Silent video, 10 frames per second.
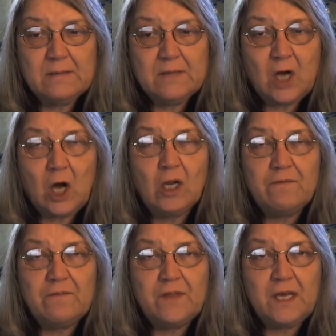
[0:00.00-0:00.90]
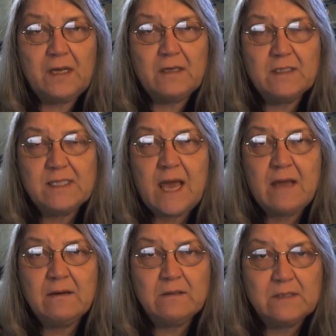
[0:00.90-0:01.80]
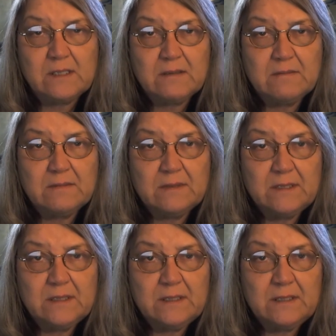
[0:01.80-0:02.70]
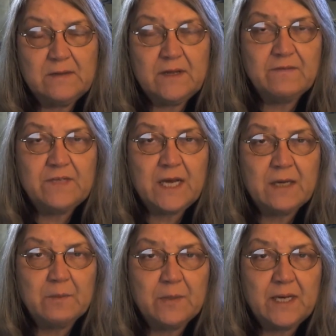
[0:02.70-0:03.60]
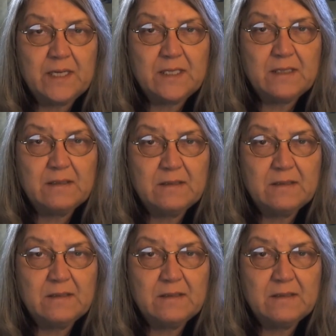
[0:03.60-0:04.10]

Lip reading: All of the scandals that have taken place